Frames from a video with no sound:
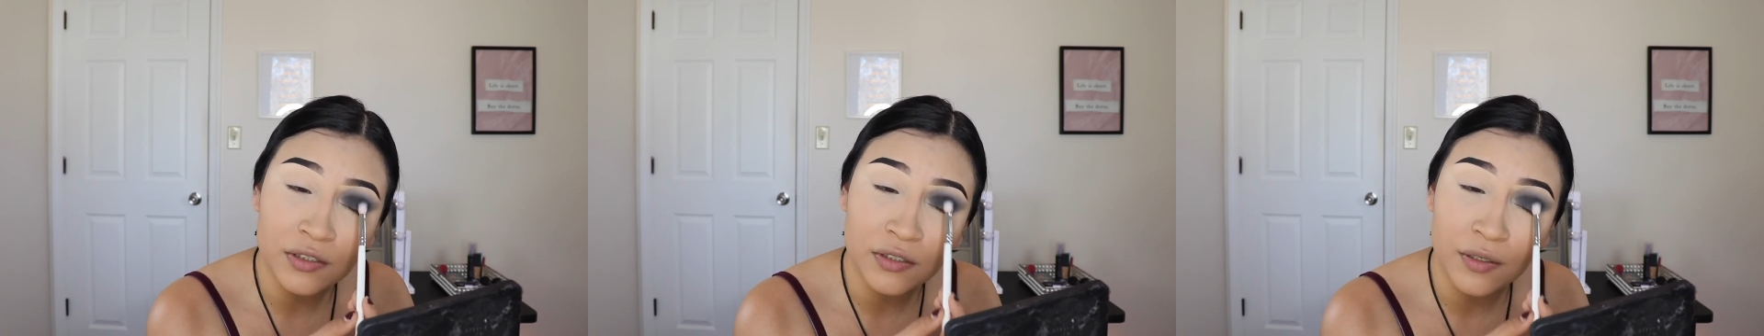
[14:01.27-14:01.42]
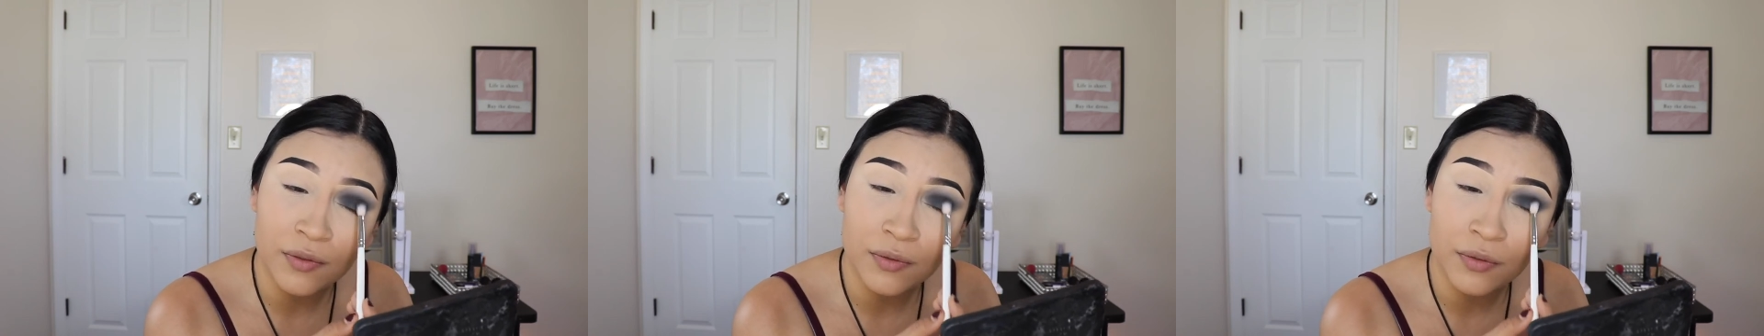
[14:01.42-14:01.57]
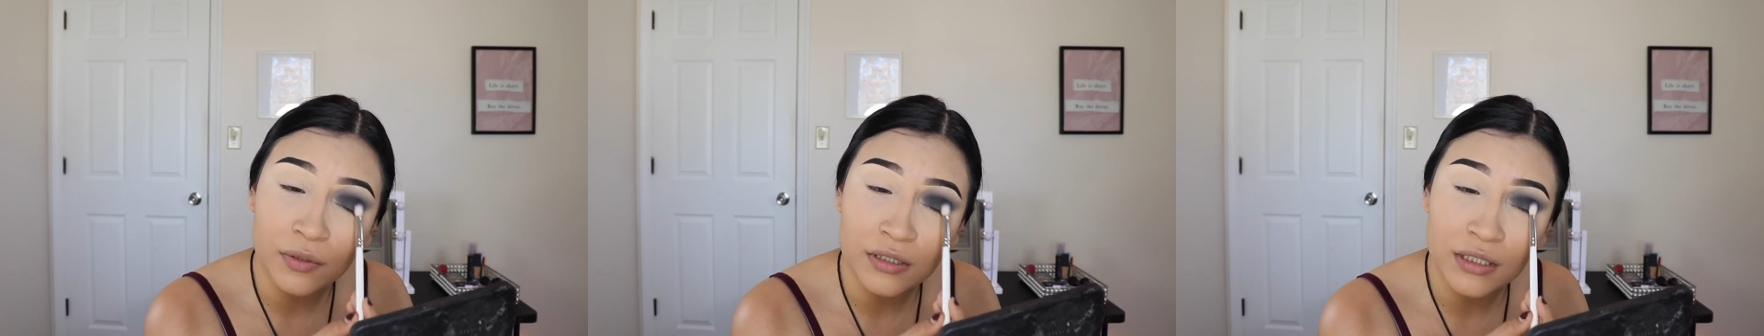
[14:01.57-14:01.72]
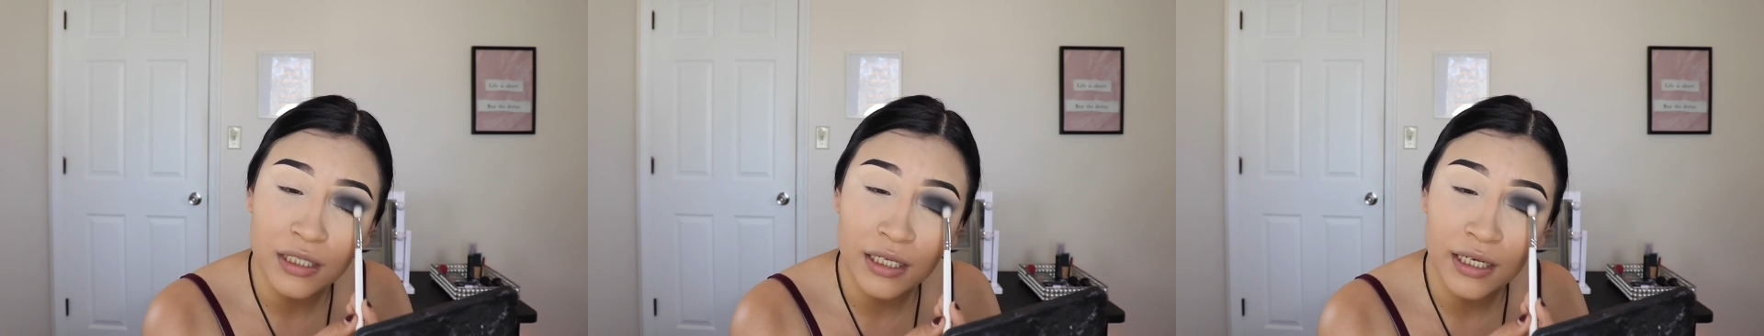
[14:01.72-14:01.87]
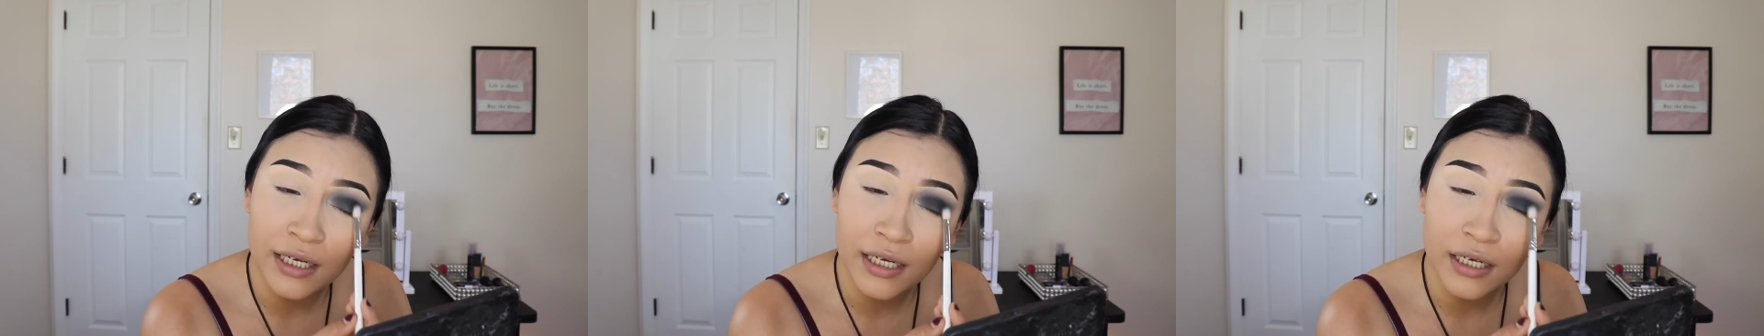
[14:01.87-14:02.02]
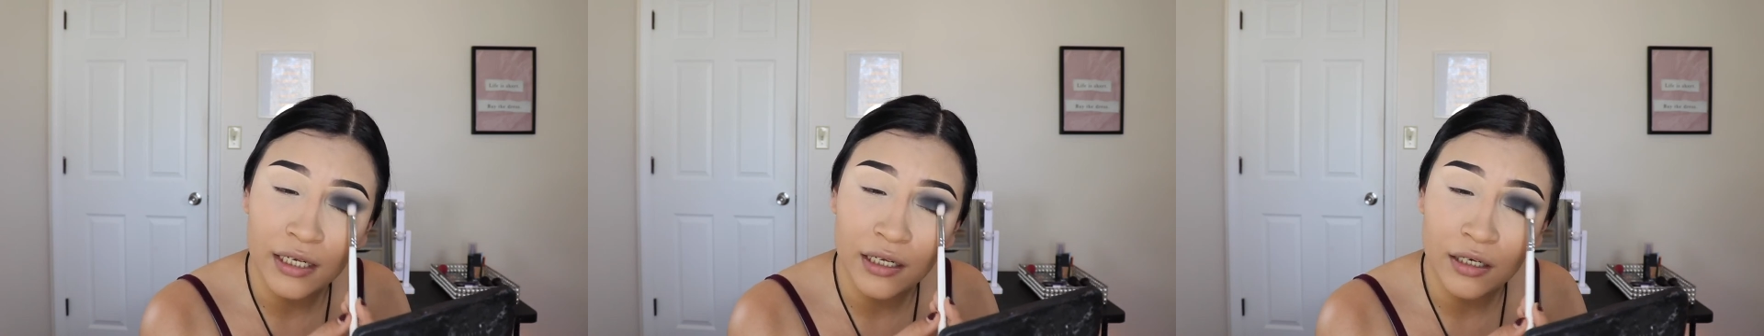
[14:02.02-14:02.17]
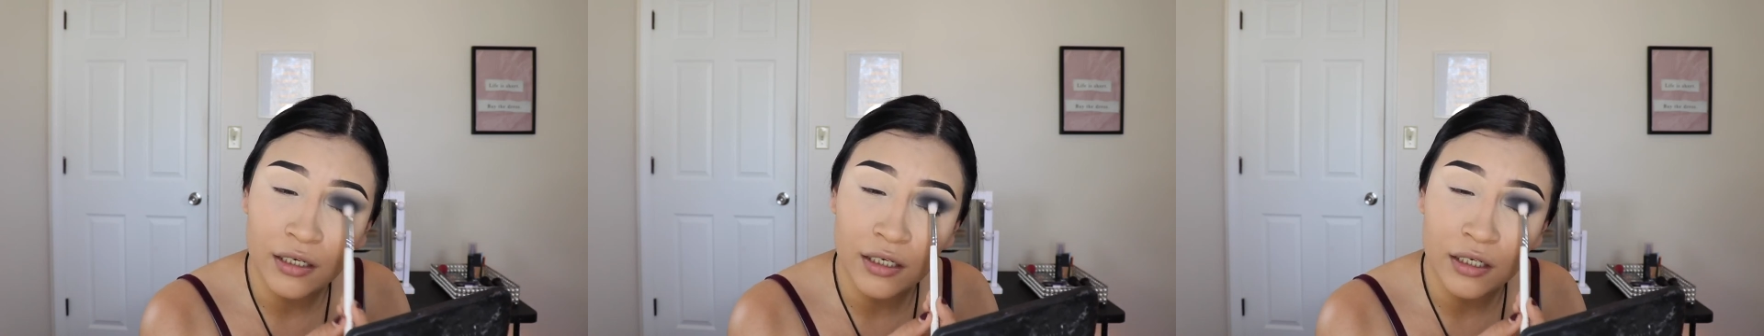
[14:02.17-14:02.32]
So I was
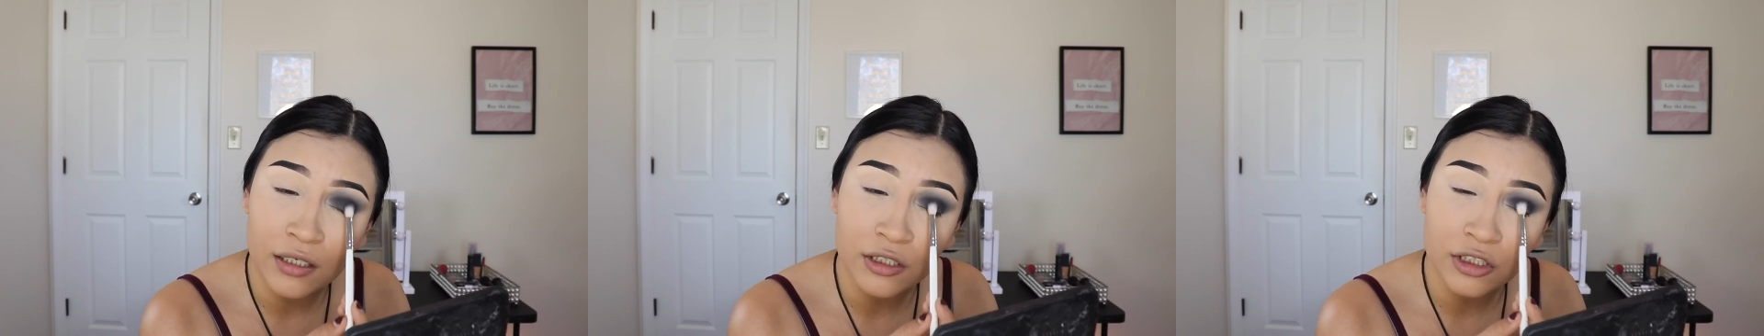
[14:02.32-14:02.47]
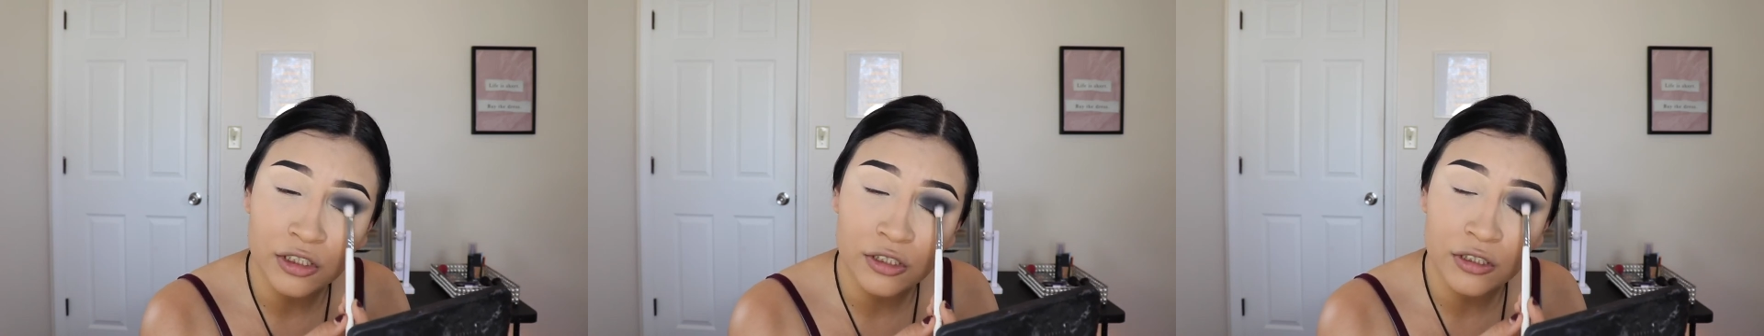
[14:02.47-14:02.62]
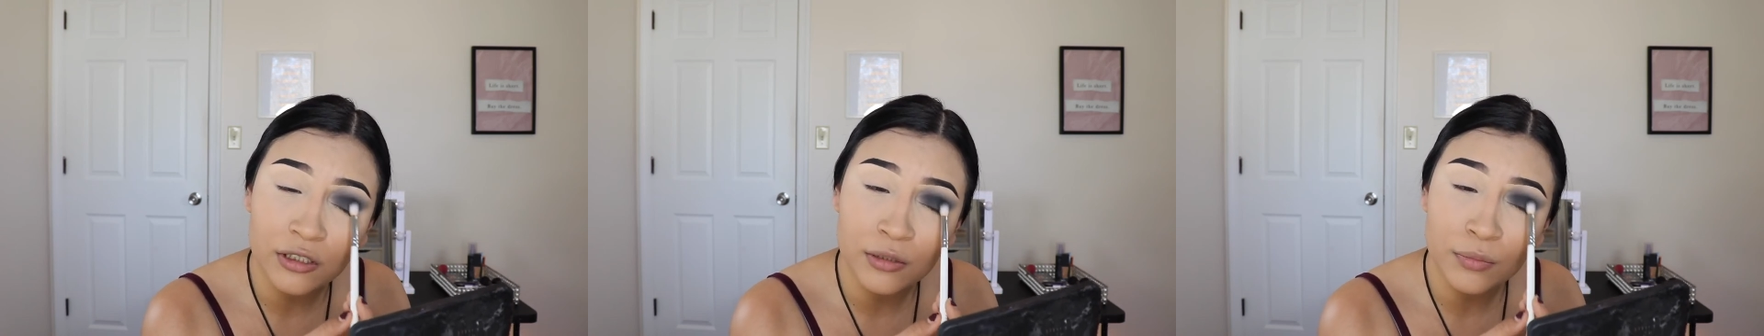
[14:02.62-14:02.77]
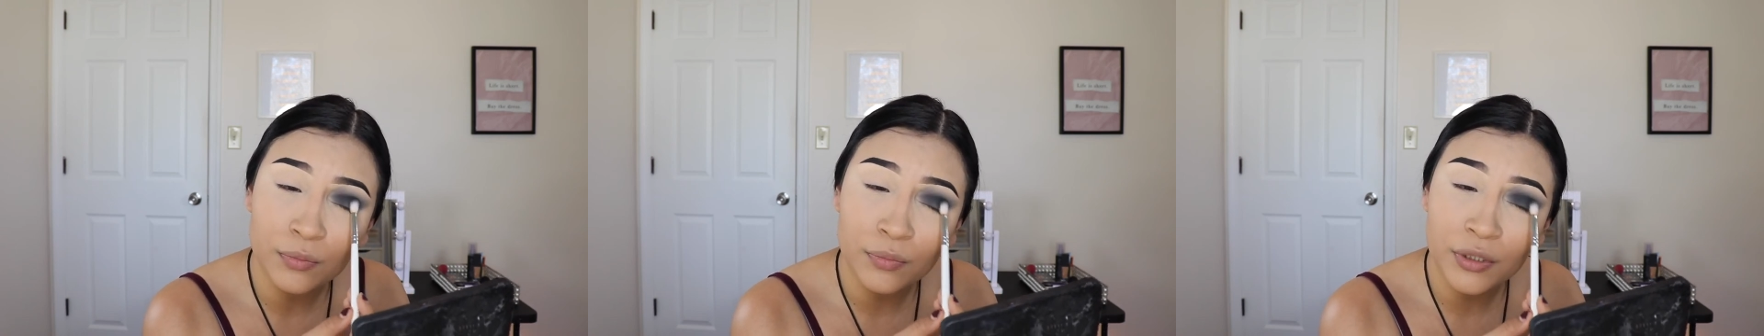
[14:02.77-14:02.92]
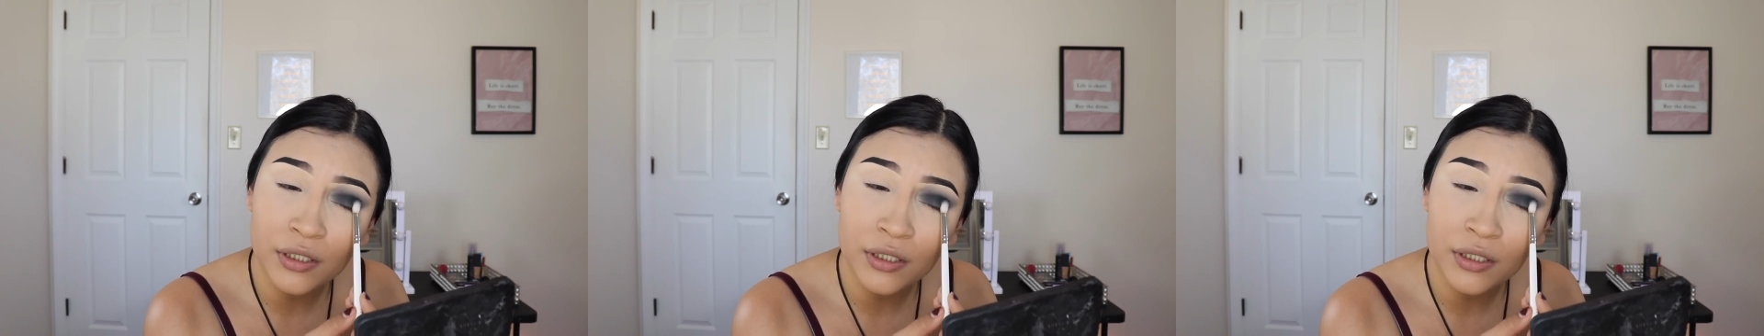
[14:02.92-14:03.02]
like, it shouldn't